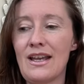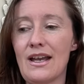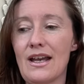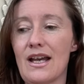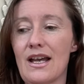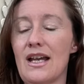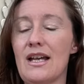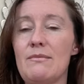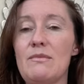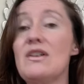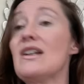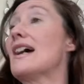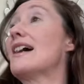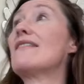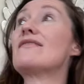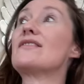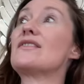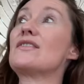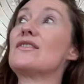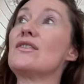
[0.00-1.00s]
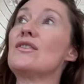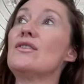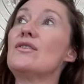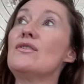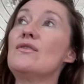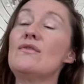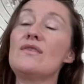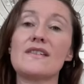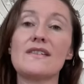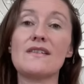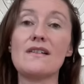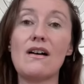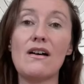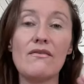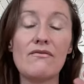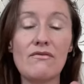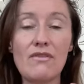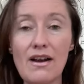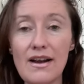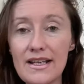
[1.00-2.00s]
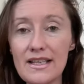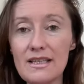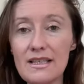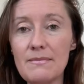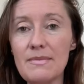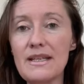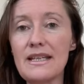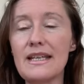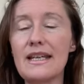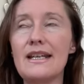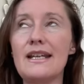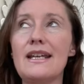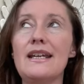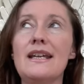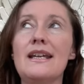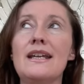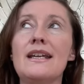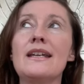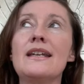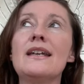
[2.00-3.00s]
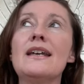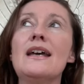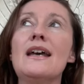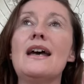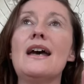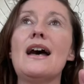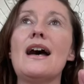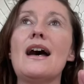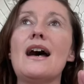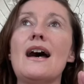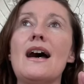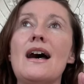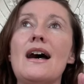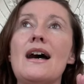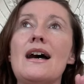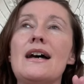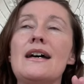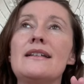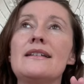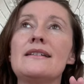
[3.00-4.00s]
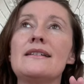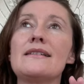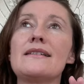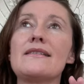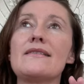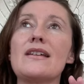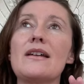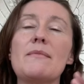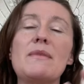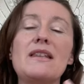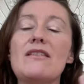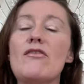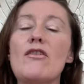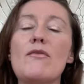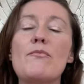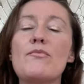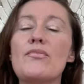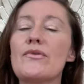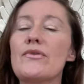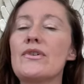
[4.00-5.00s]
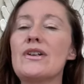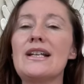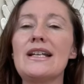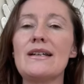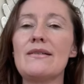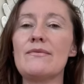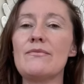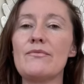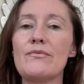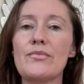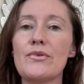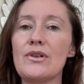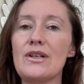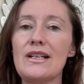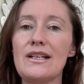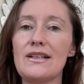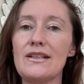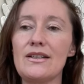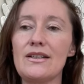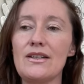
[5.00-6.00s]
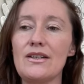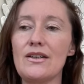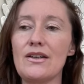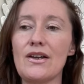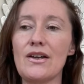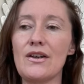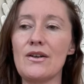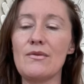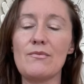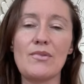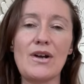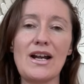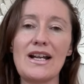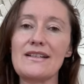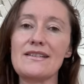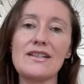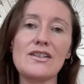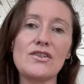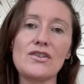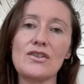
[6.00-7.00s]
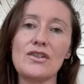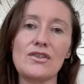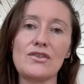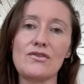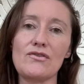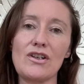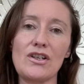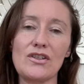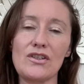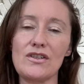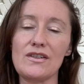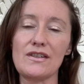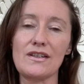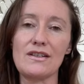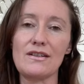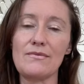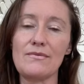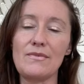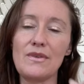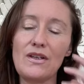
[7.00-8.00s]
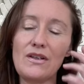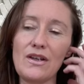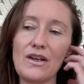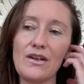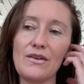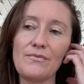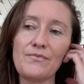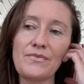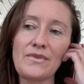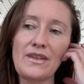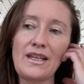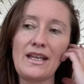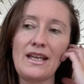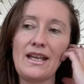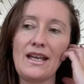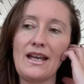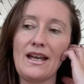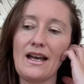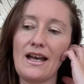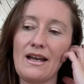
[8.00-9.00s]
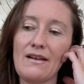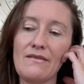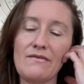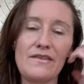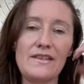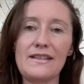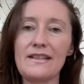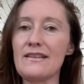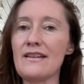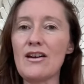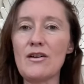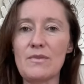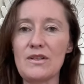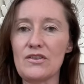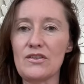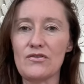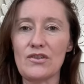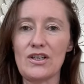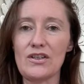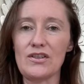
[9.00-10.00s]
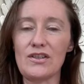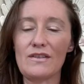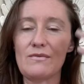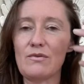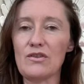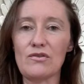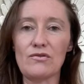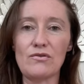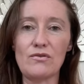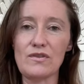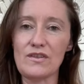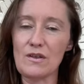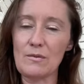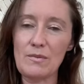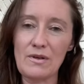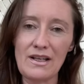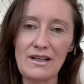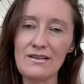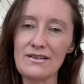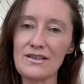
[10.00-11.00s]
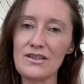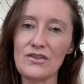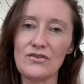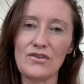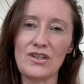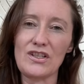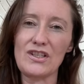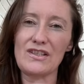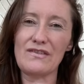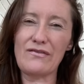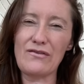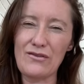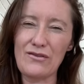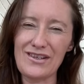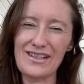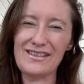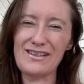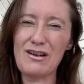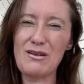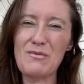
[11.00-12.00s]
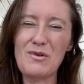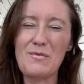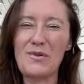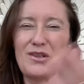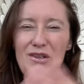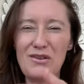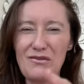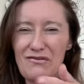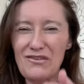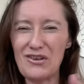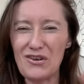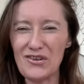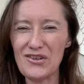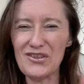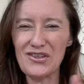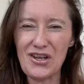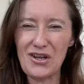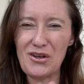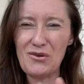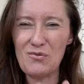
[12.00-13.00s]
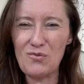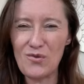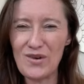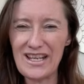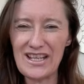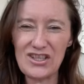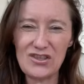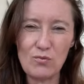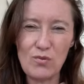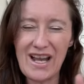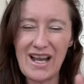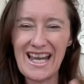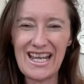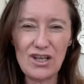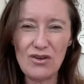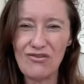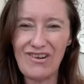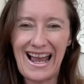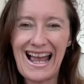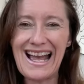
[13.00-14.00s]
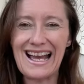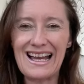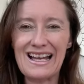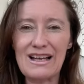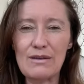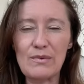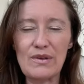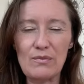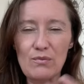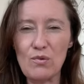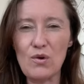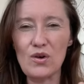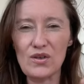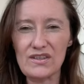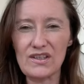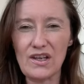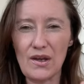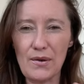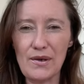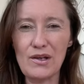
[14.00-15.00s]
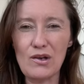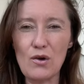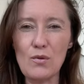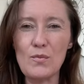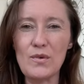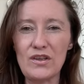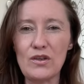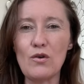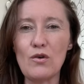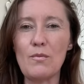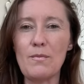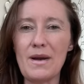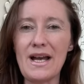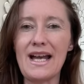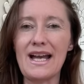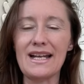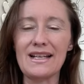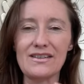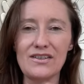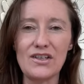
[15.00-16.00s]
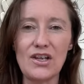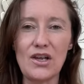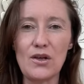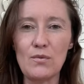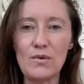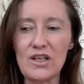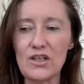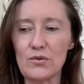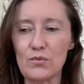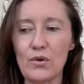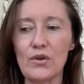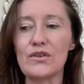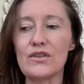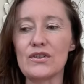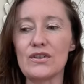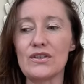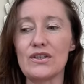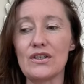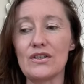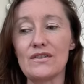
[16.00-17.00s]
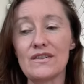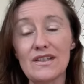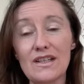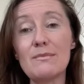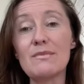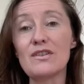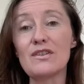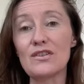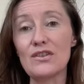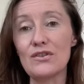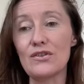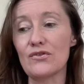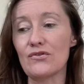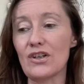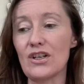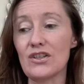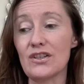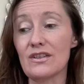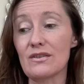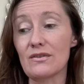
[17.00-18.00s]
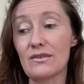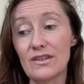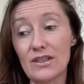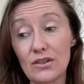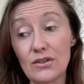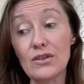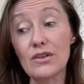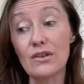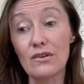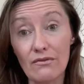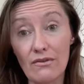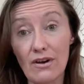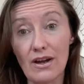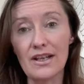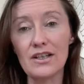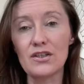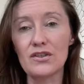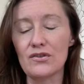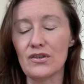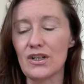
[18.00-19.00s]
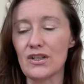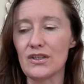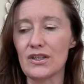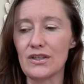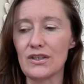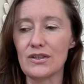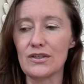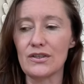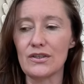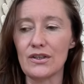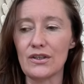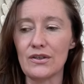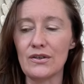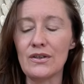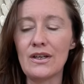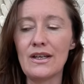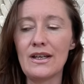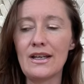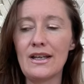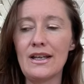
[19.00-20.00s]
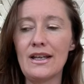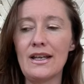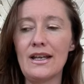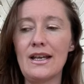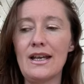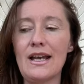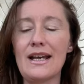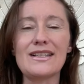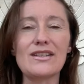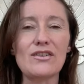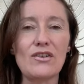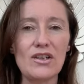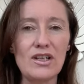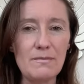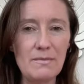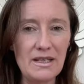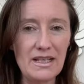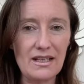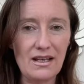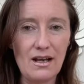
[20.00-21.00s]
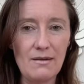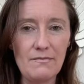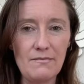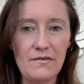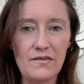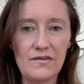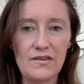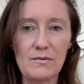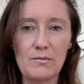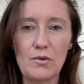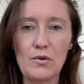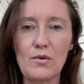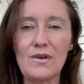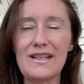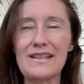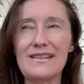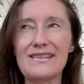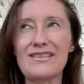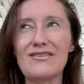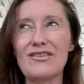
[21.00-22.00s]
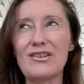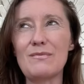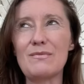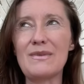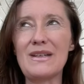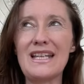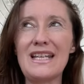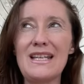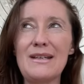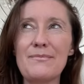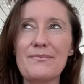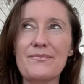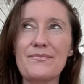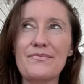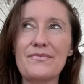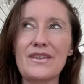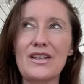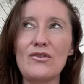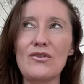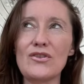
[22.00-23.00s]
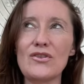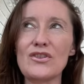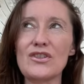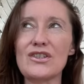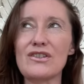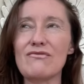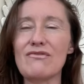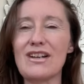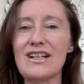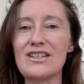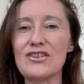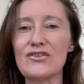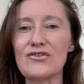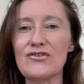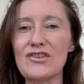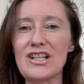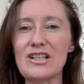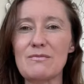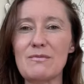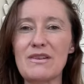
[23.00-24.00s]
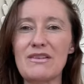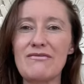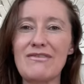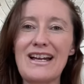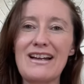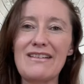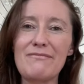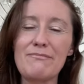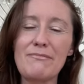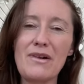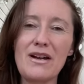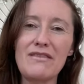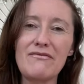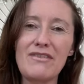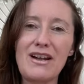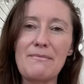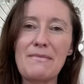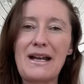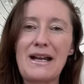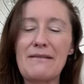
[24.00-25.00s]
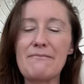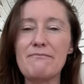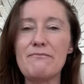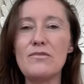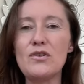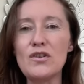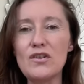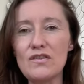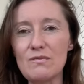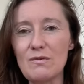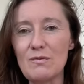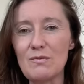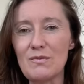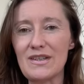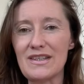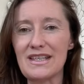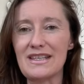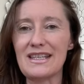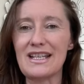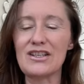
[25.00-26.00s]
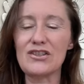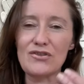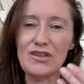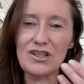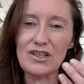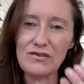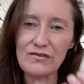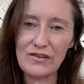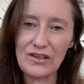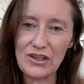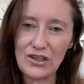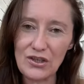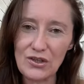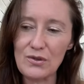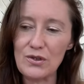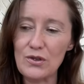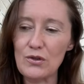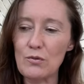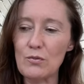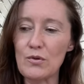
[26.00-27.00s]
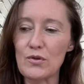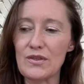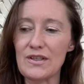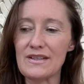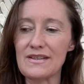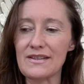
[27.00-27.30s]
You have to start right at the beginning. And I mean, there are brilliant, practitioner stretches and, physiotherapy stretches, which are also Pilates stretches, for example, but you've got to know where you're at with what's going on with your back to know which one to do. So number 2, stretching. So I teach you the right stretching to do. It's got to be comfortable. It's got to be not just the right stretch, but the right amount of movement within that stretch for you and your body.